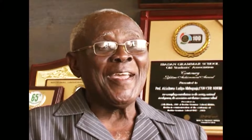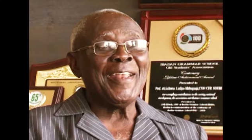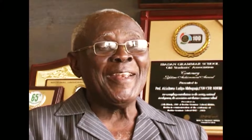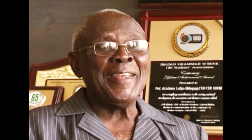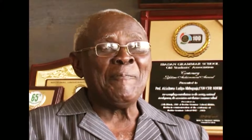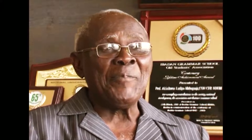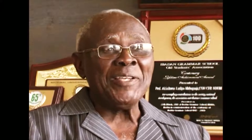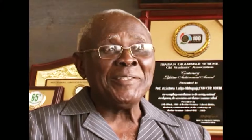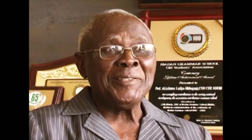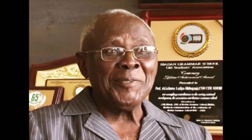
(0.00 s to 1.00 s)
The
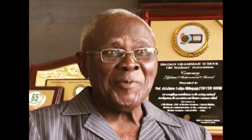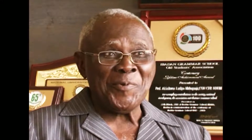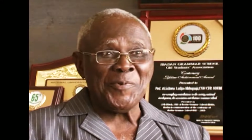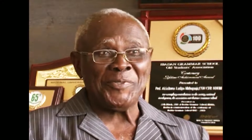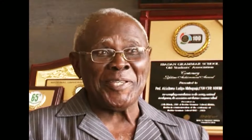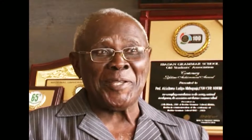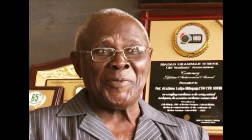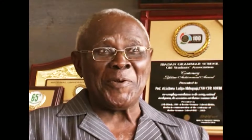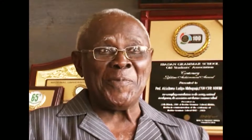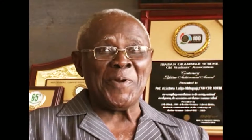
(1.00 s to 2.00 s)
person who
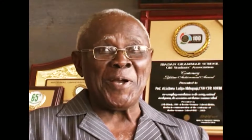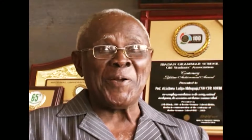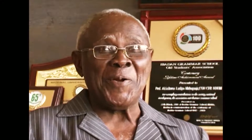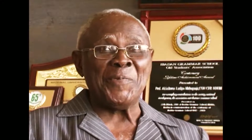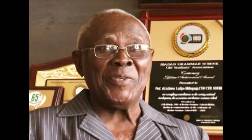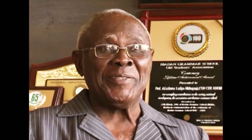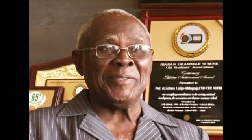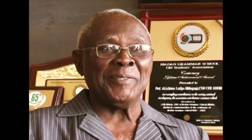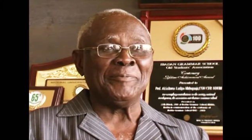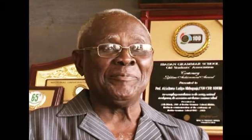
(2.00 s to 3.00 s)
set up our
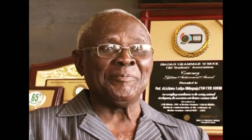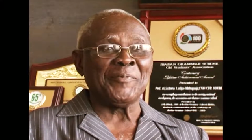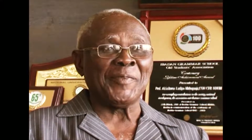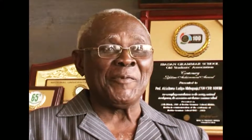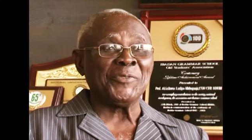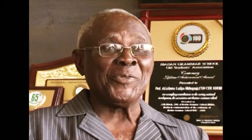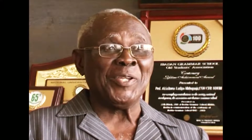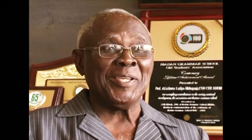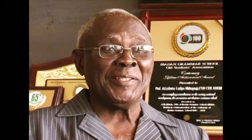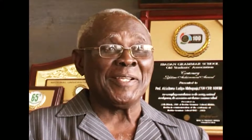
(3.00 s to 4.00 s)
committee was
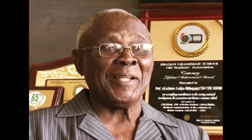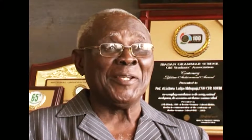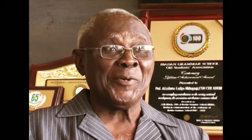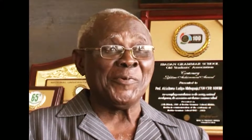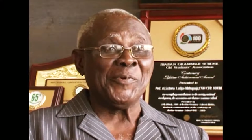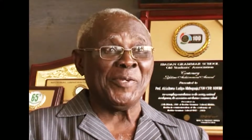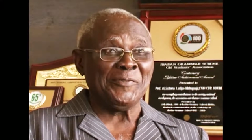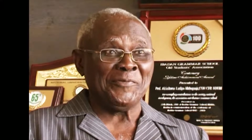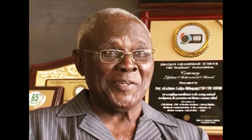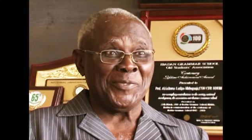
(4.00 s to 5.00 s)
late Adekunle
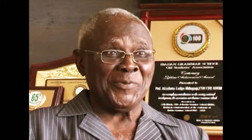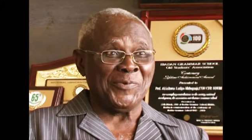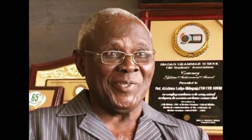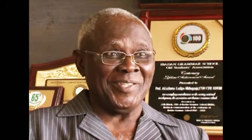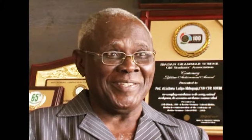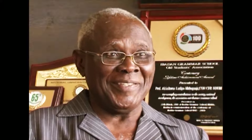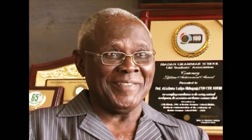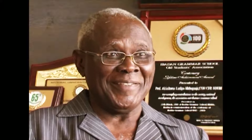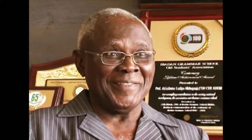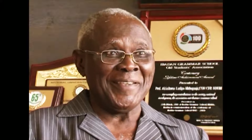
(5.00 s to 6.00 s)
Fajui.
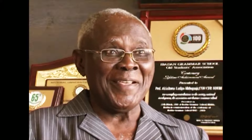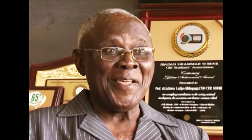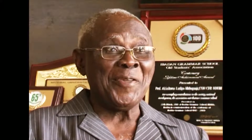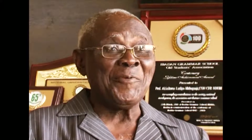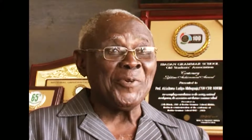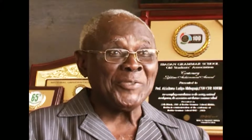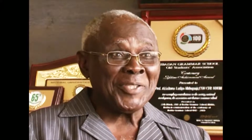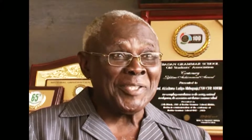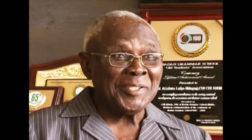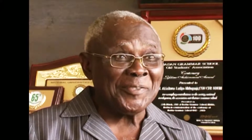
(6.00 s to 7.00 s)
He was
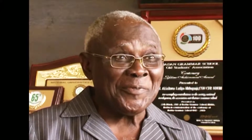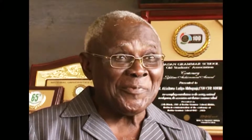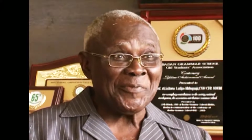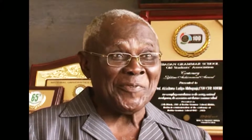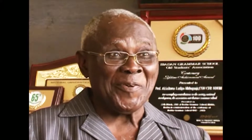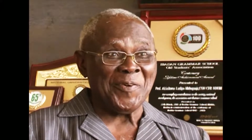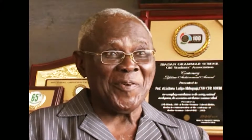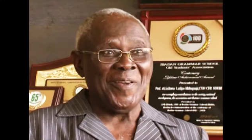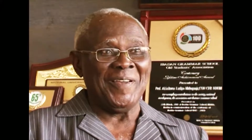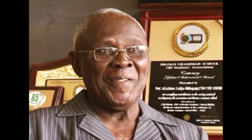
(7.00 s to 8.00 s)
killed before,
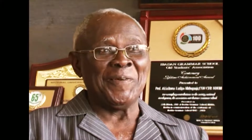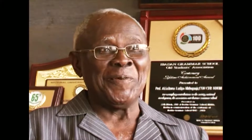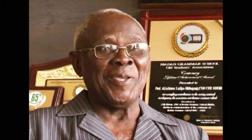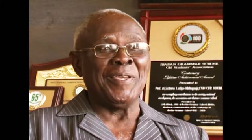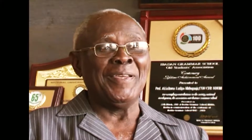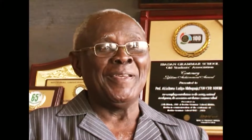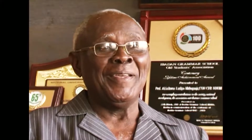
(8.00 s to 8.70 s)
okay.